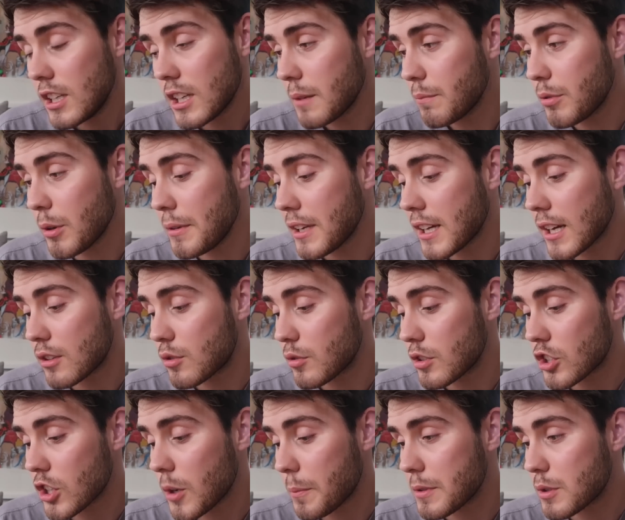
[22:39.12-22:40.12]
You can probably go to
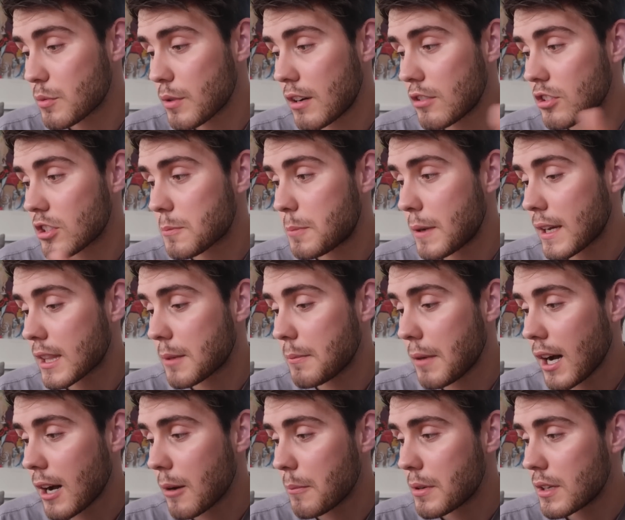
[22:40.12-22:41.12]
a shop as well and just pick
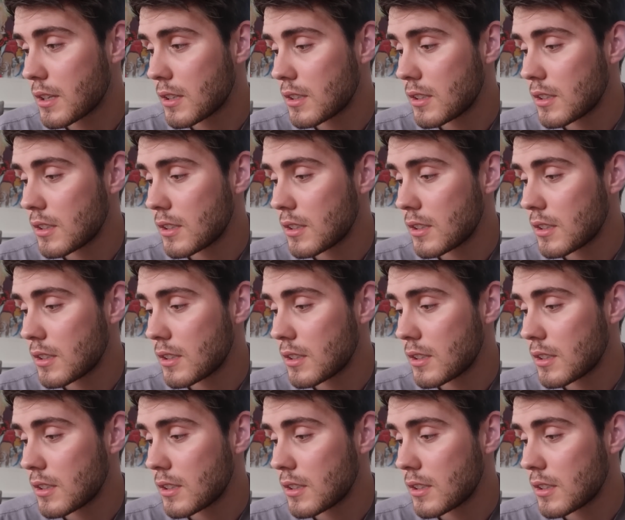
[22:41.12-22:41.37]
them up.